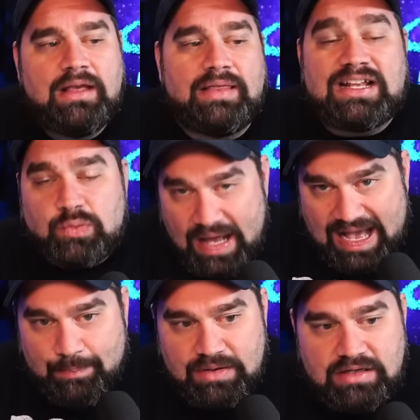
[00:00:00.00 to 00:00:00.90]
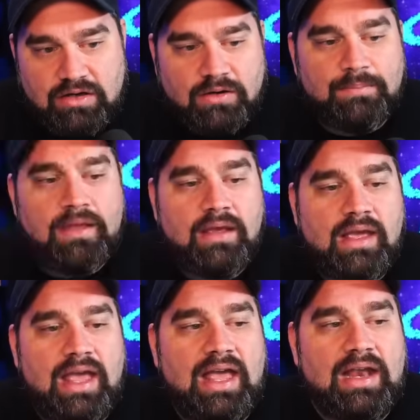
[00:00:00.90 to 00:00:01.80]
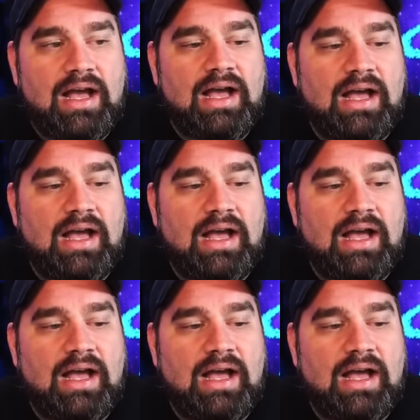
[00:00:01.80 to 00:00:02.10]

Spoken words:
That's what happened here. And